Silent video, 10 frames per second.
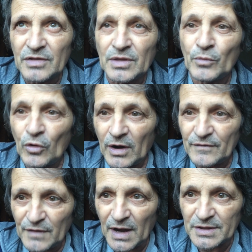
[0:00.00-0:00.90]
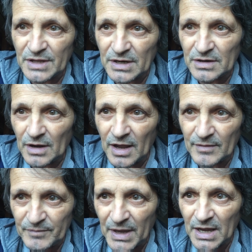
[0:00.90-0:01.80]
the more I find that I
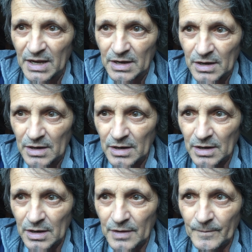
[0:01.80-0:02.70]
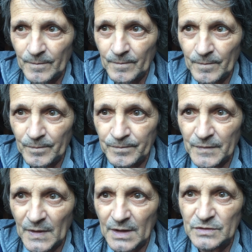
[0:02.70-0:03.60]
have pain.
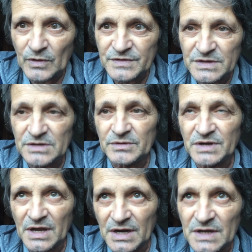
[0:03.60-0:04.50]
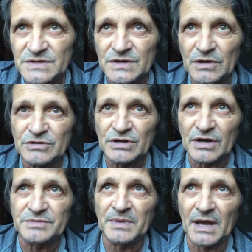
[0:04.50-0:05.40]
So I seem to take it easier. It's not
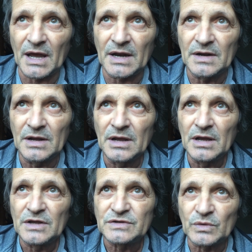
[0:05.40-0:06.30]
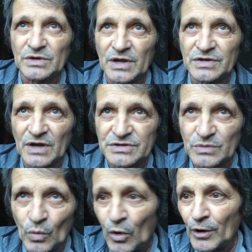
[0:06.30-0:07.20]
as bad. So it
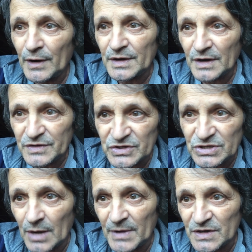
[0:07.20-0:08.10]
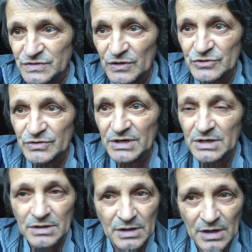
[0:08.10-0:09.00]
doesn't warrant at this time any
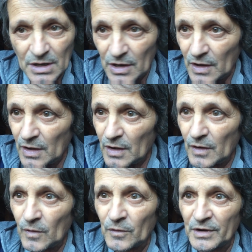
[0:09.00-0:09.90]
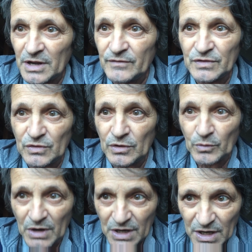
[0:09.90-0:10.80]
surgery or even doing
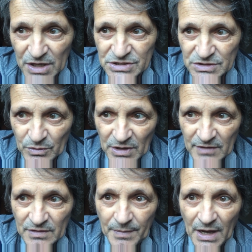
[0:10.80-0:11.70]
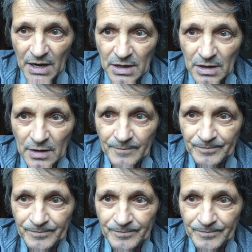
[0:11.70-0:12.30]
radiation to relieve the pain,